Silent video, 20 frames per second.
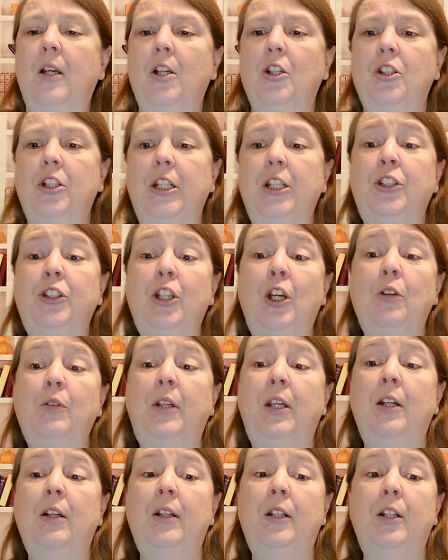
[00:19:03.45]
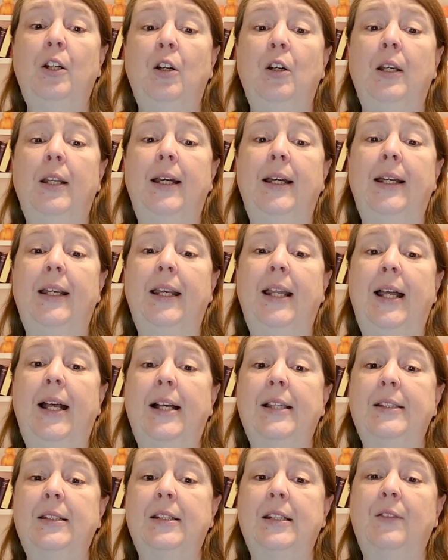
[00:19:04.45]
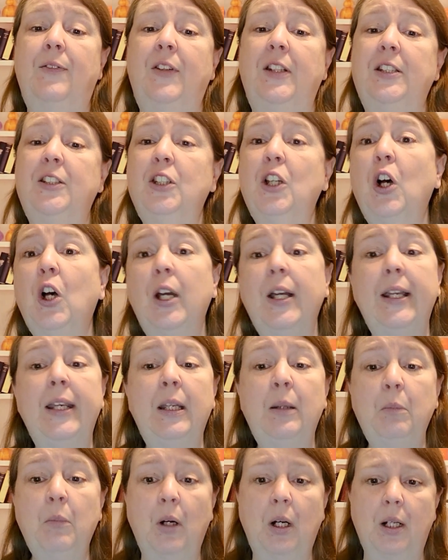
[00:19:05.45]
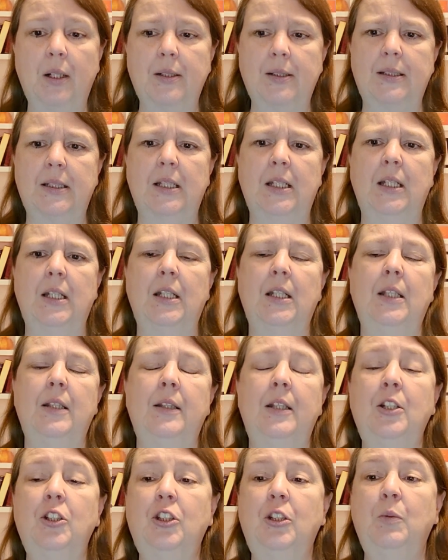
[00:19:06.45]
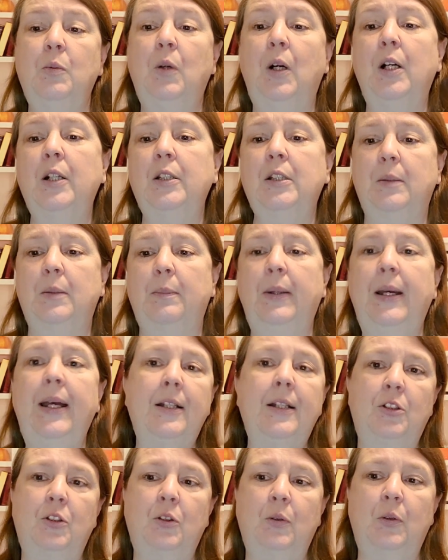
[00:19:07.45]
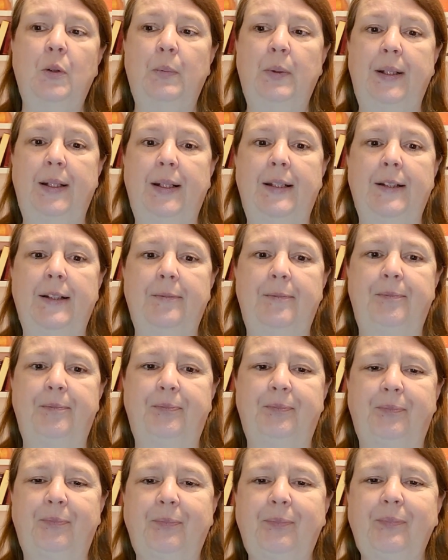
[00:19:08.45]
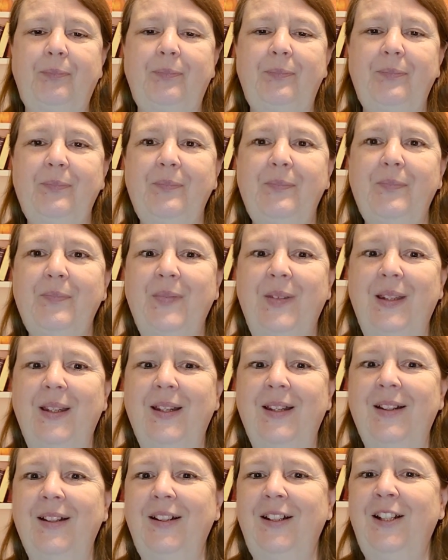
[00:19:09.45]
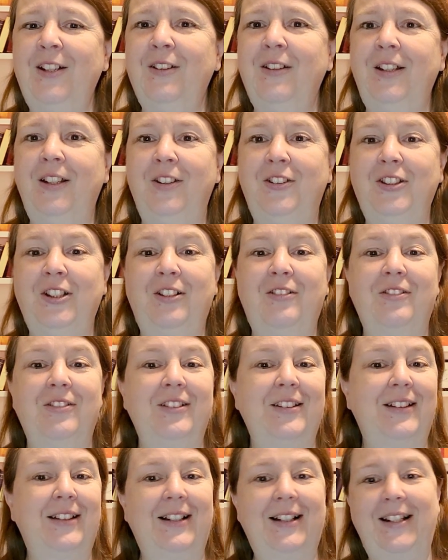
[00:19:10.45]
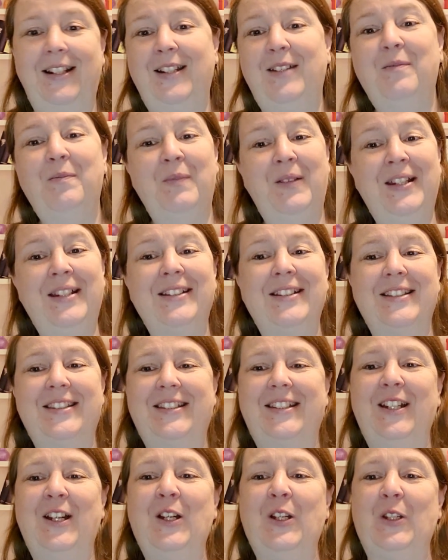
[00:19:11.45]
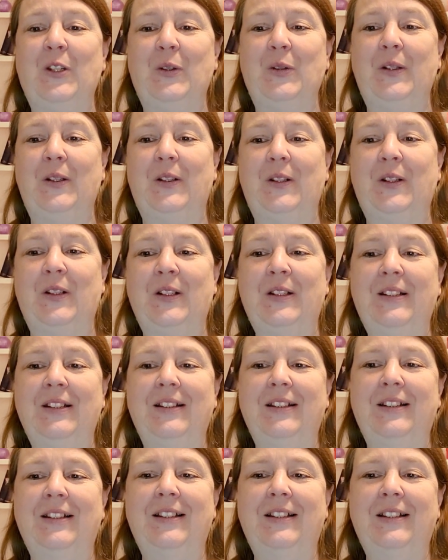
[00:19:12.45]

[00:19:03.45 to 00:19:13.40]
She showed Kirian her leg and asked if he saw any marks. Then she walked back to her blanket. Kirian chuckled. I didn't mean to scare you, he called.